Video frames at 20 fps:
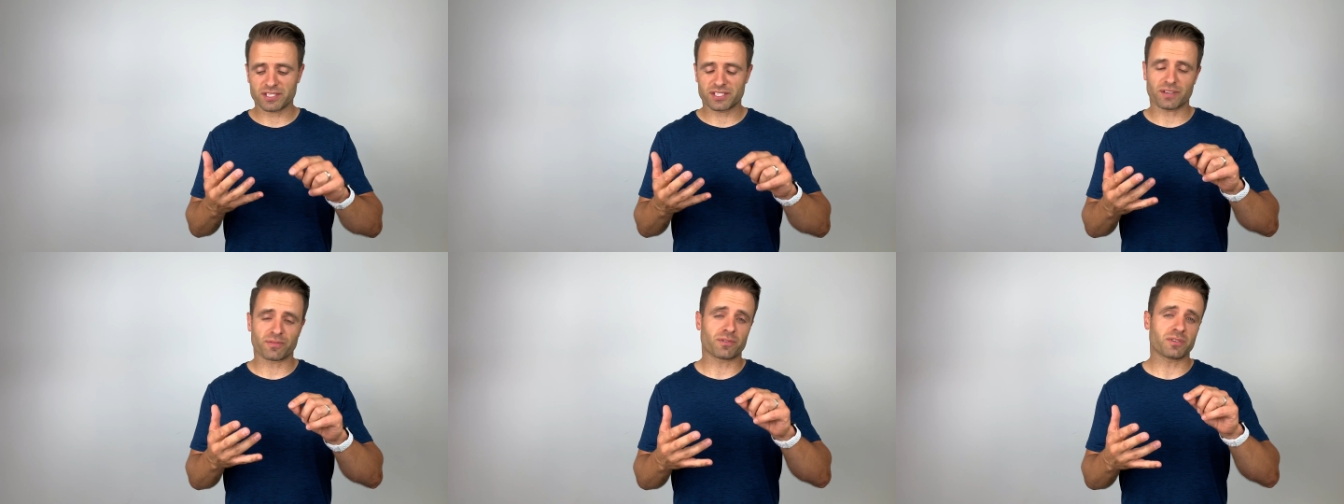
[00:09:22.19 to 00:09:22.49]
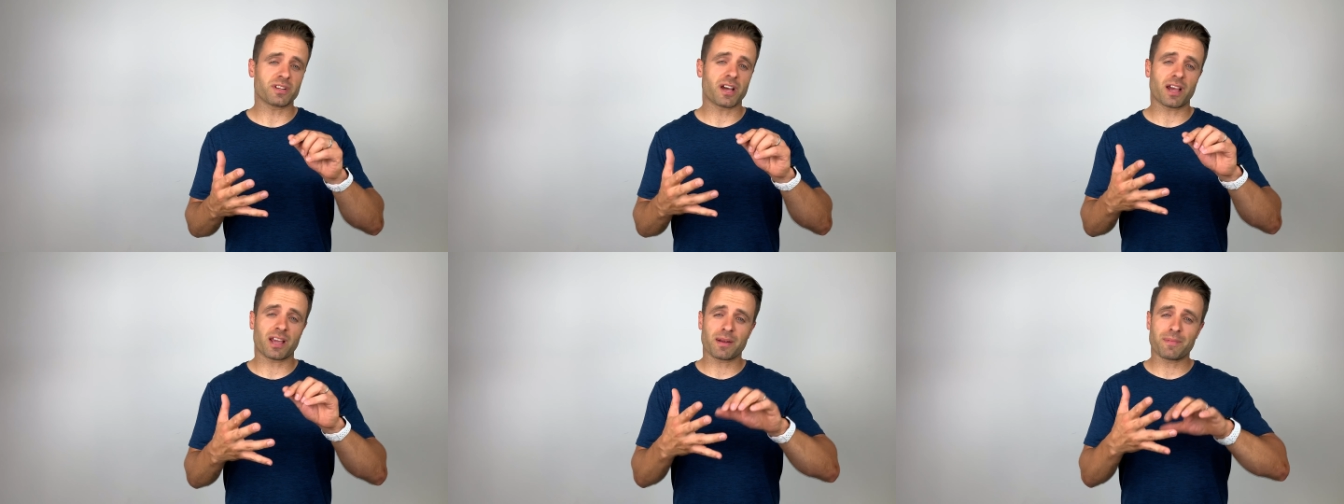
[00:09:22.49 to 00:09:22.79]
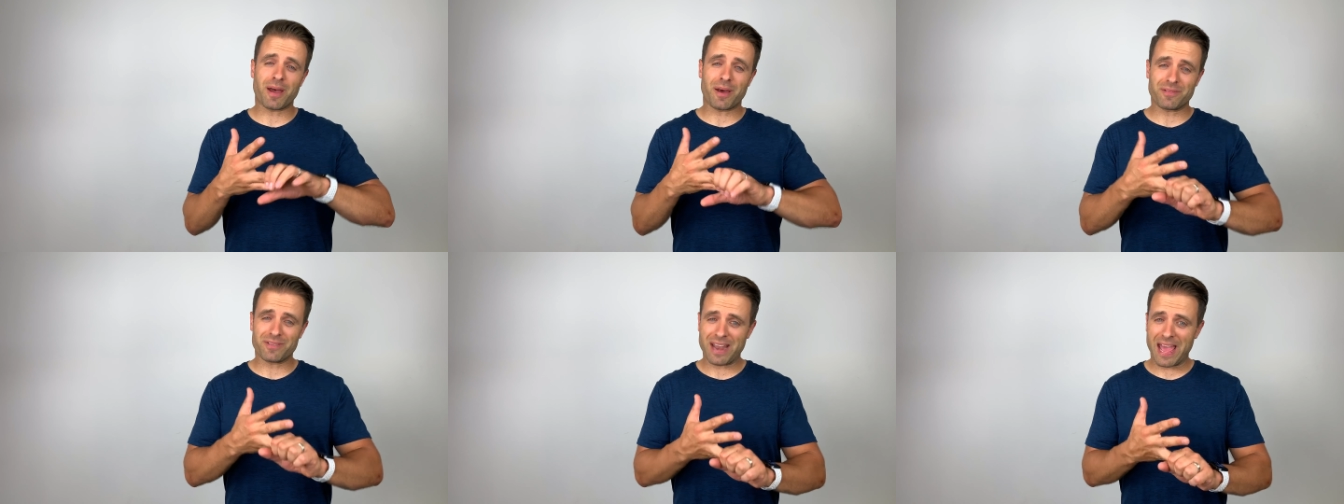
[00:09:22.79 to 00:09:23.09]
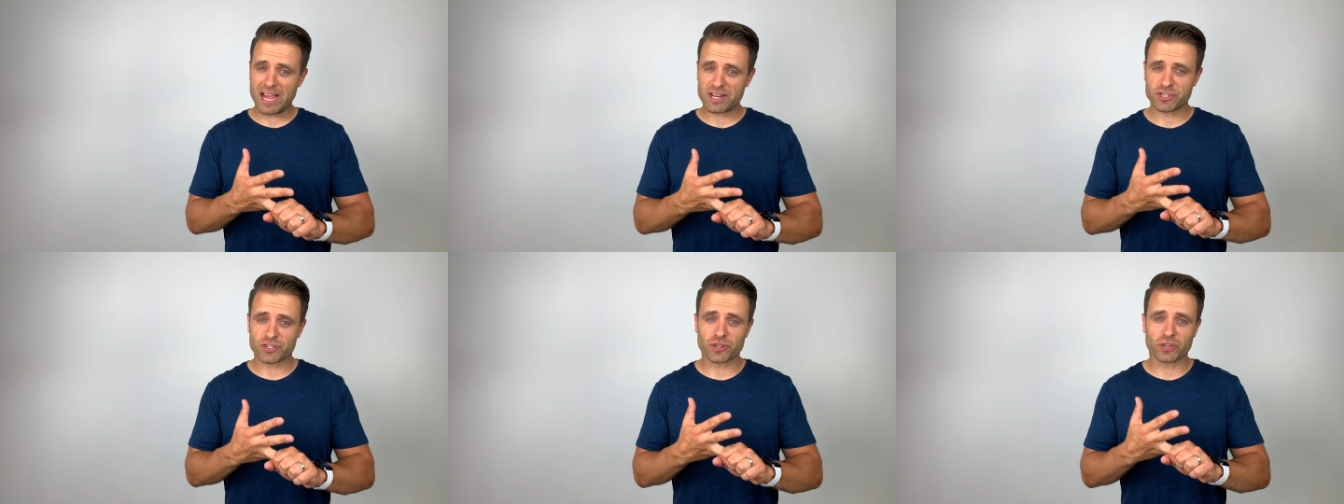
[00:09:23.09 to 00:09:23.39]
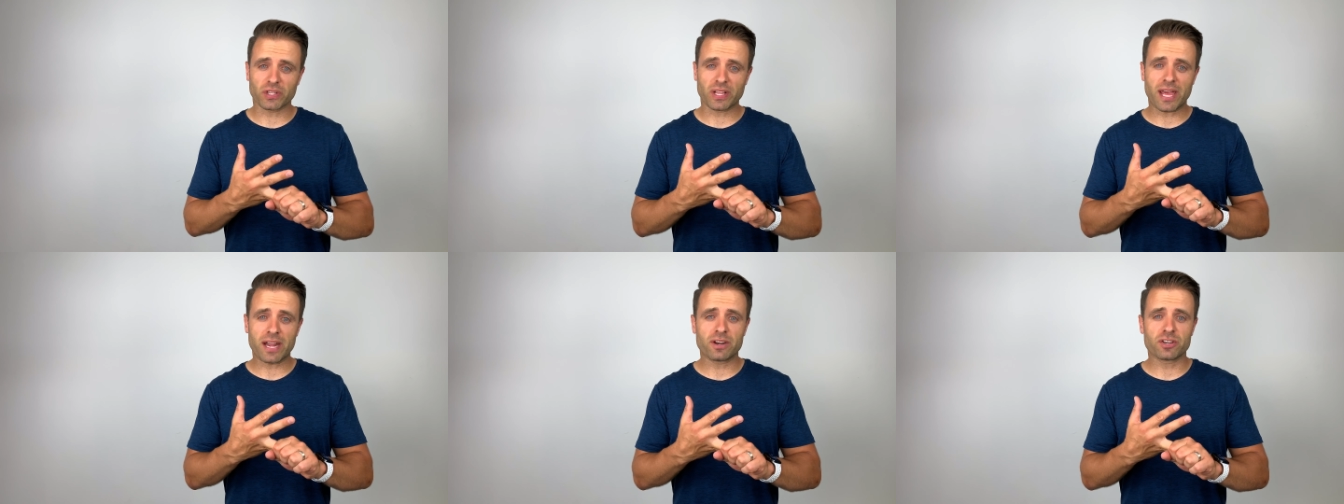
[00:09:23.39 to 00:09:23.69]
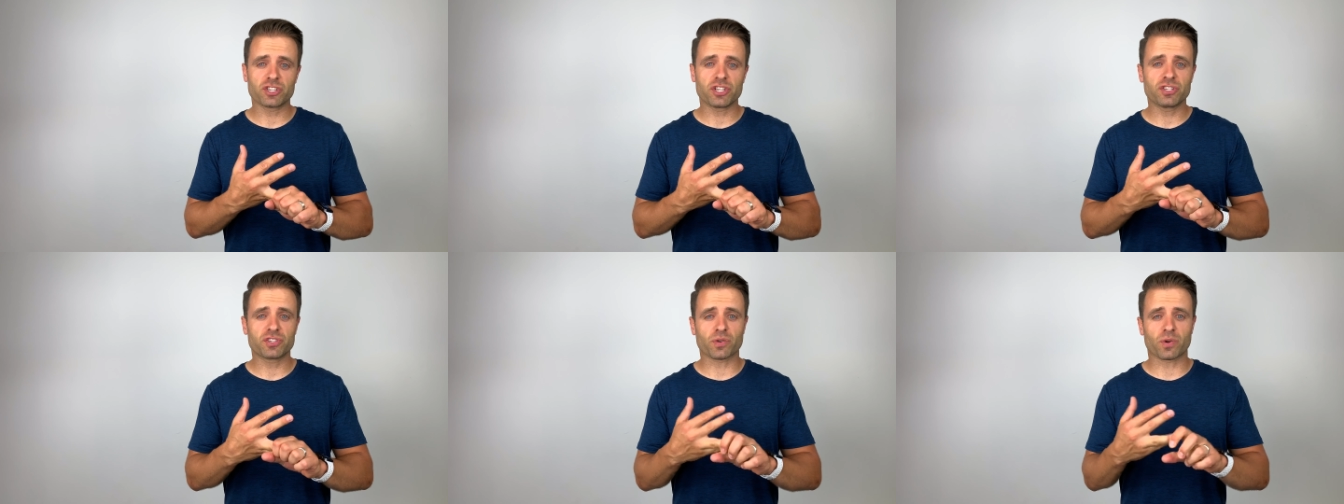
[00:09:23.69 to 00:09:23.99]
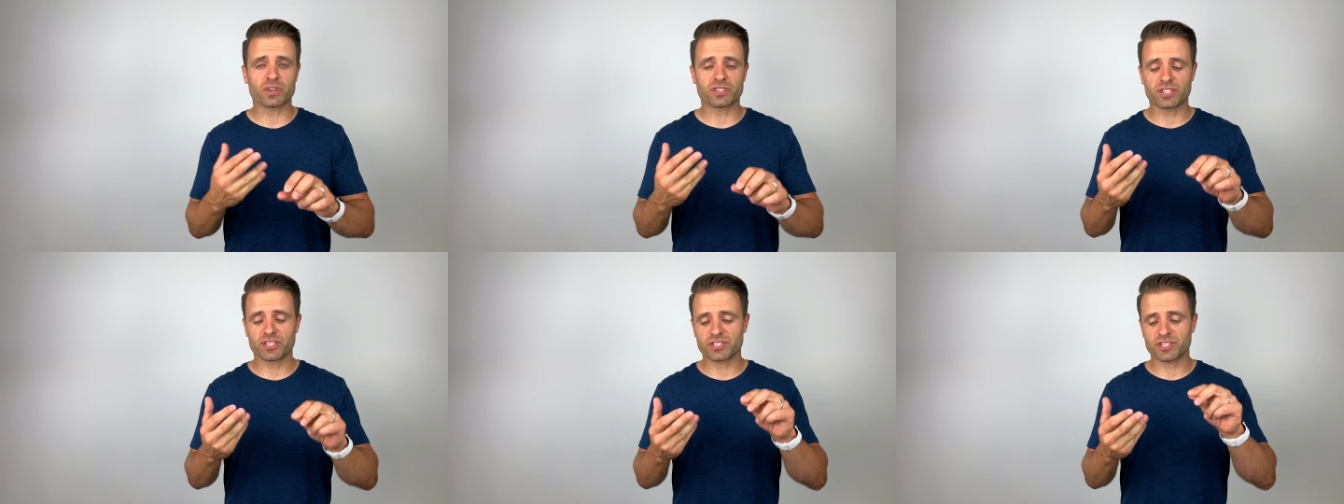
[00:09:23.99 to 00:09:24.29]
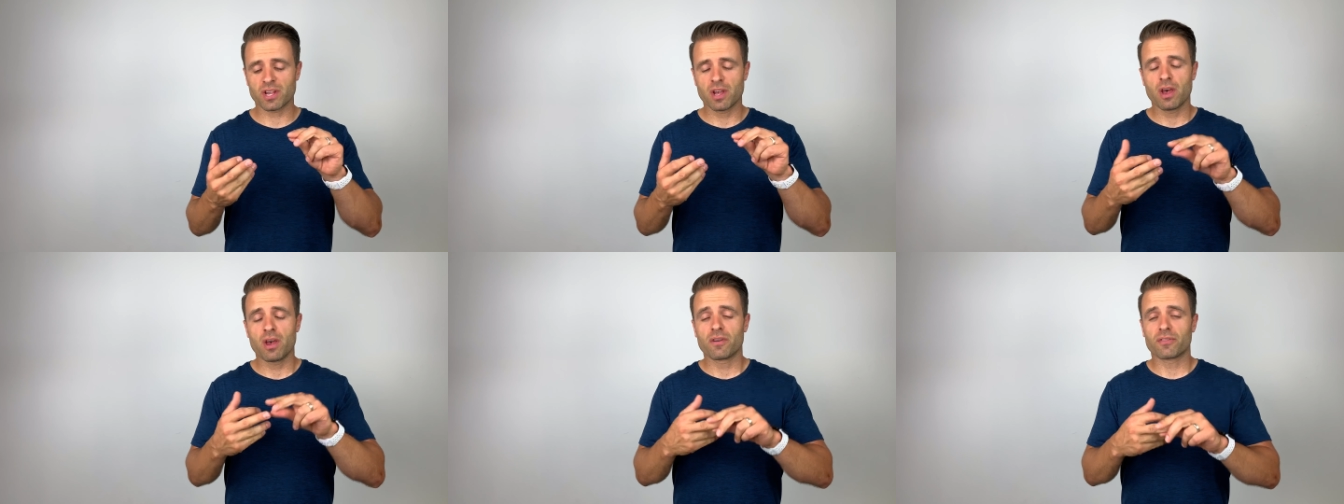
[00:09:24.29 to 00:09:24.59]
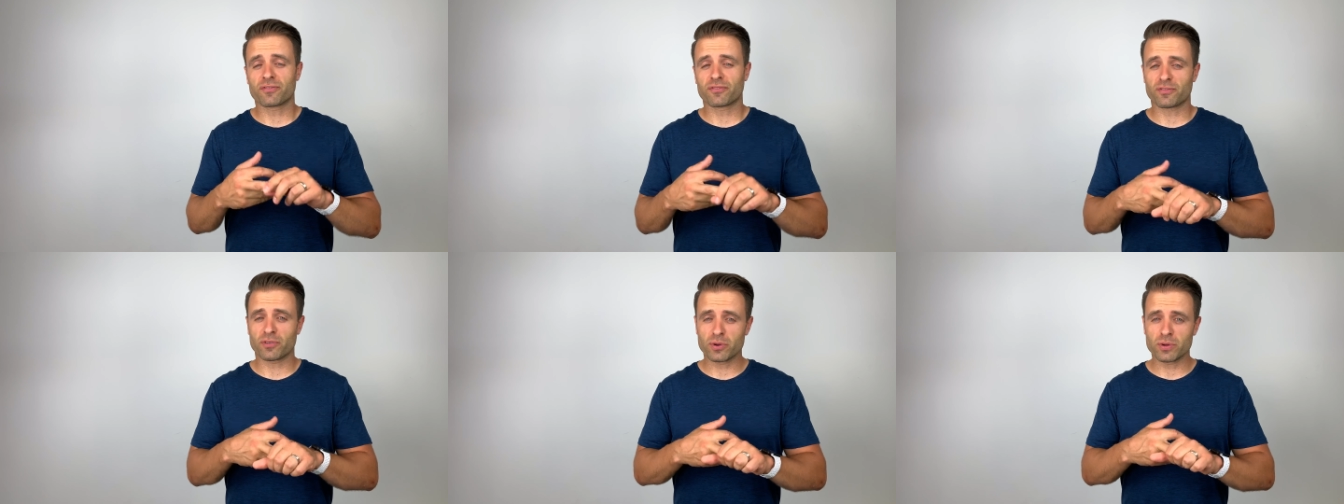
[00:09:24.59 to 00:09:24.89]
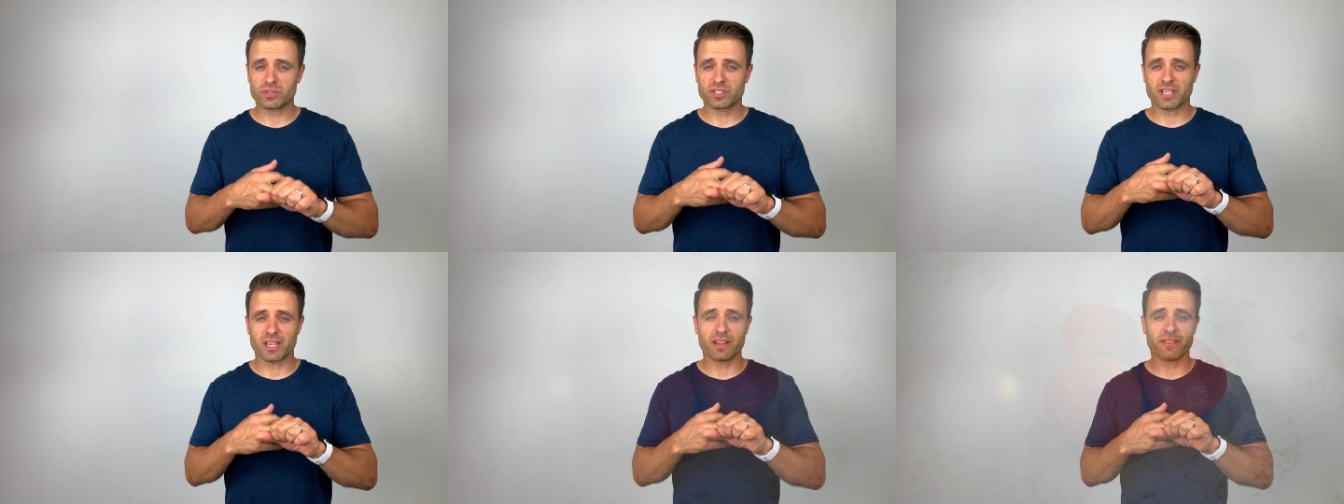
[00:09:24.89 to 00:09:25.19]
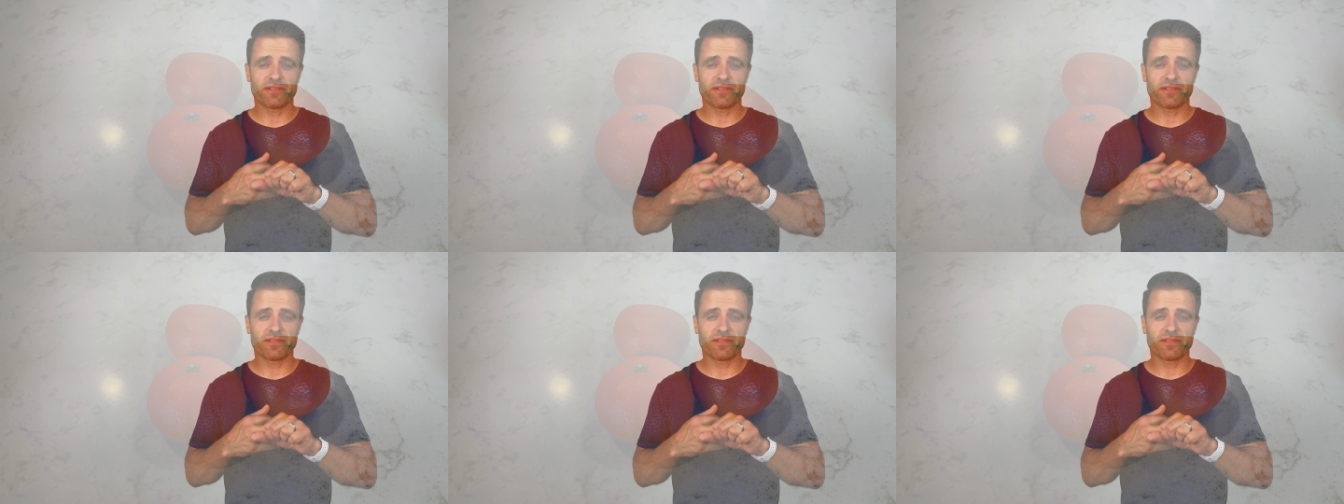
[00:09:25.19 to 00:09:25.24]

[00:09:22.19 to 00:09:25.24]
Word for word: if we're talking about natural energy sources, fruits and